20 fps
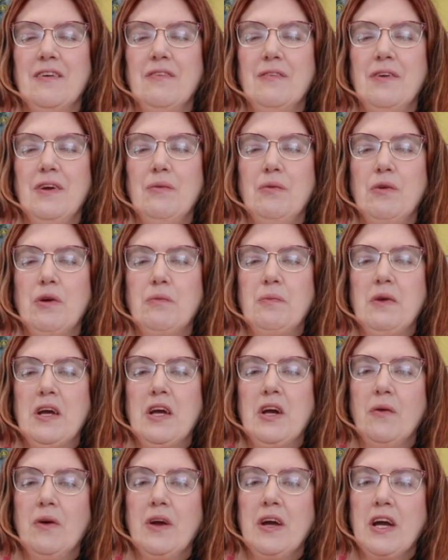We will be
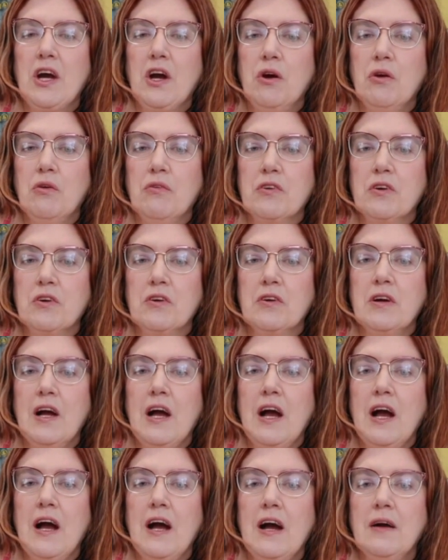going over
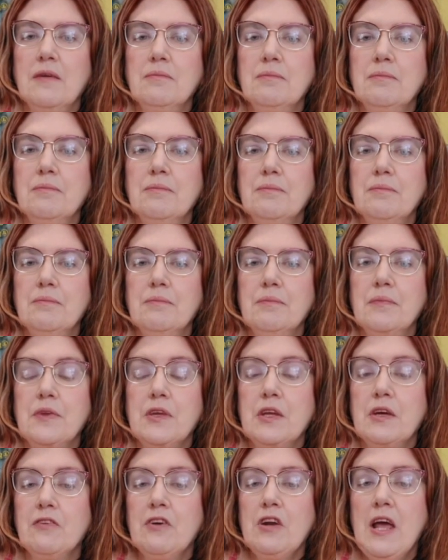
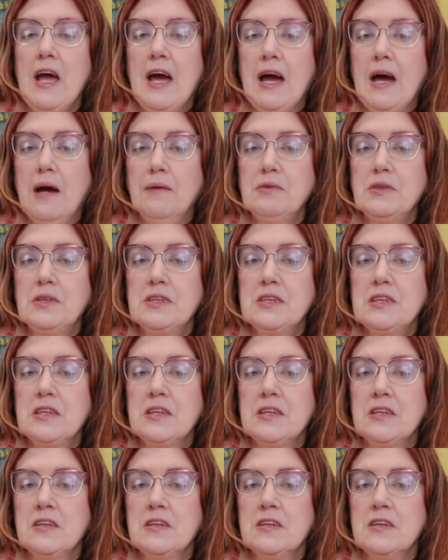different apps.
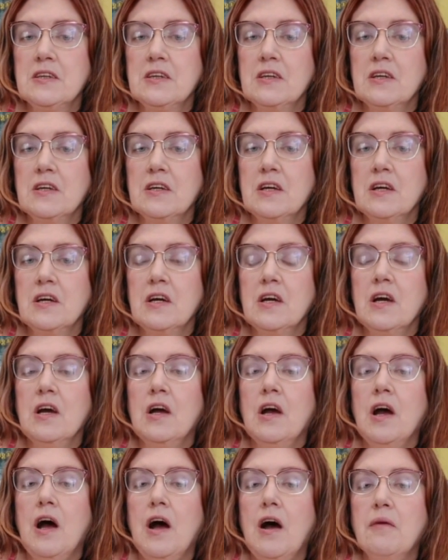
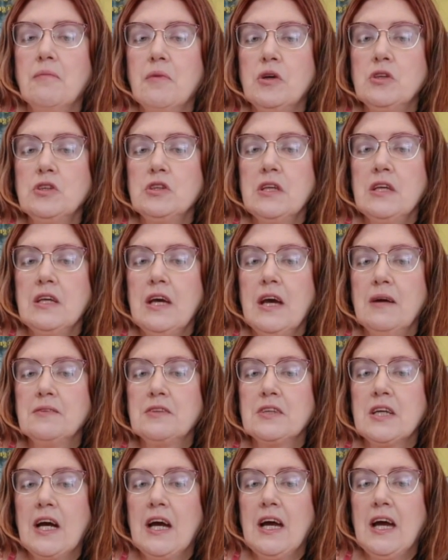Most of the
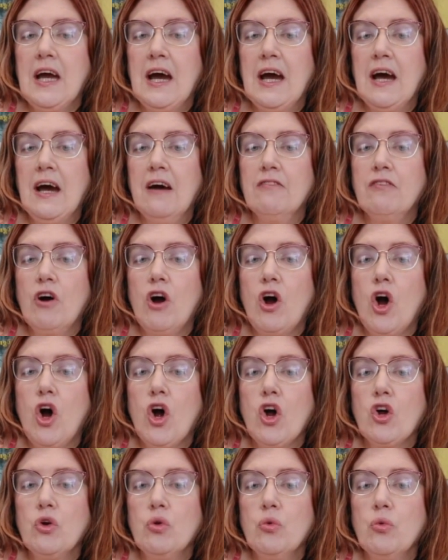apps I have
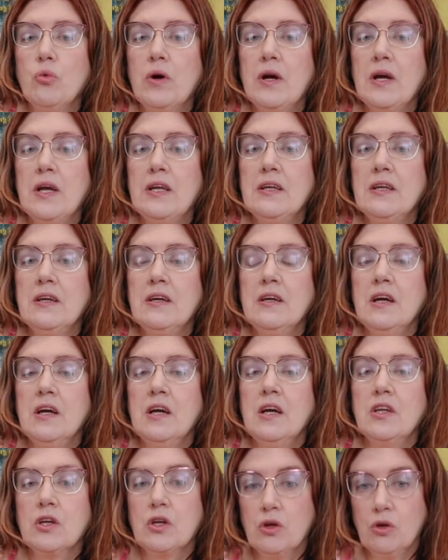are on
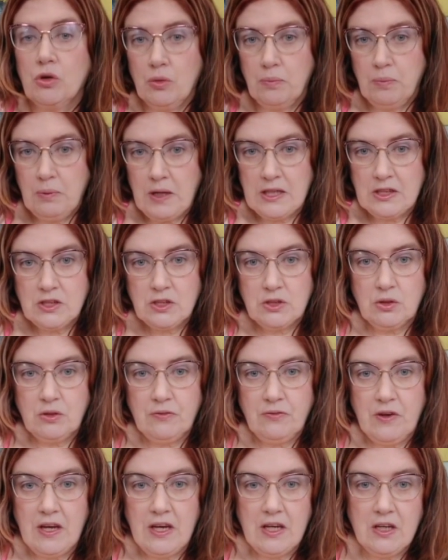the Google Play Store
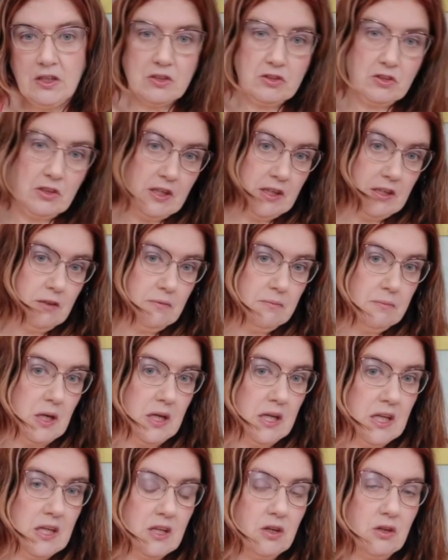for Android.
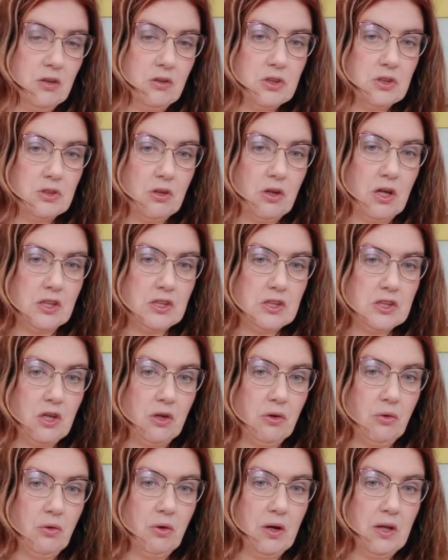Many of those are
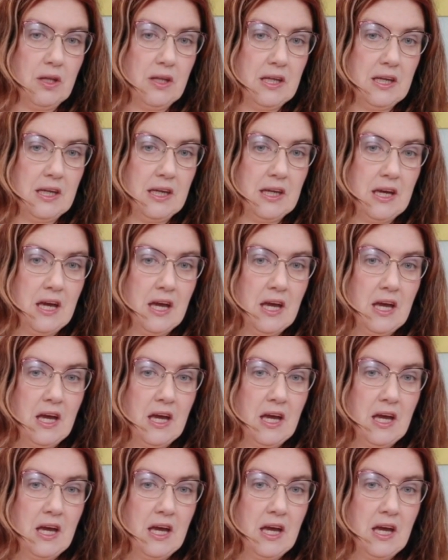also on the